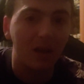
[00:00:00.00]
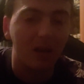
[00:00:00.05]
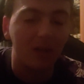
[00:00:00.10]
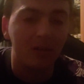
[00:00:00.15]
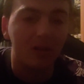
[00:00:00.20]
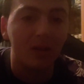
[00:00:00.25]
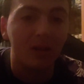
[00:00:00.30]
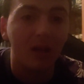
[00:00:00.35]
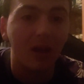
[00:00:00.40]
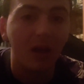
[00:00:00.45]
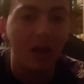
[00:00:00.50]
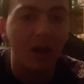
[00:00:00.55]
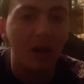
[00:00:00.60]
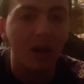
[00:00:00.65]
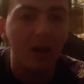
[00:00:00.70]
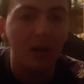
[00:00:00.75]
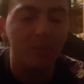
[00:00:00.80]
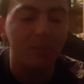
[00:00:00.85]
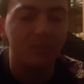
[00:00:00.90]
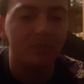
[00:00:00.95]

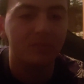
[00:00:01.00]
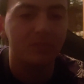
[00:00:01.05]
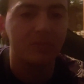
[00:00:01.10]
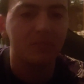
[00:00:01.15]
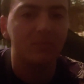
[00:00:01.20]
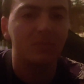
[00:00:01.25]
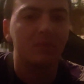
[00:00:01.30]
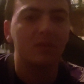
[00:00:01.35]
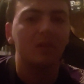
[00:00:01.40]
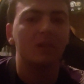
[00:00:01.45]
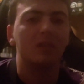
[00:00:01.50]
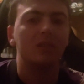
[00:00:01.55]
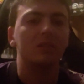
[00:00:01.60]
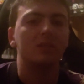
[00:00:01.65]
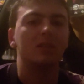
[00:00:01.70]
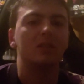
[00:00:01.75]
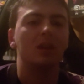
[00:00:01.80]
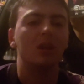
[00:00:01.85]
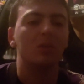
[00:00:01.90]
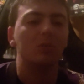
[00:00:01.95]
Alright,
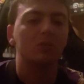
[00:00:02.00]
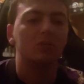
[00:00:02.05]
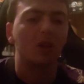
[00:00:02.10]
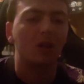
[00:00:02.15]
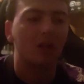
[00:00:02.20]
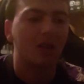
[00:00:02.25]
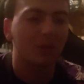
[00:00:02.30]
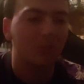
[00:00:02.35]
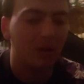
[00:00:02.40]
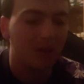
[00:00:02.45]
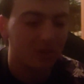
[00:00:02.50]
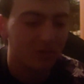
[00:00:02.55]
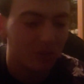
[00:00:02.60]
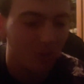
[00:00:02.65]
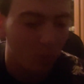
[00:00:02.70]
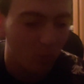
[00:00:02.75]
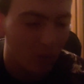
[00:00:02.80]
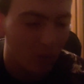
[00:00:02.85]
today we're talking about The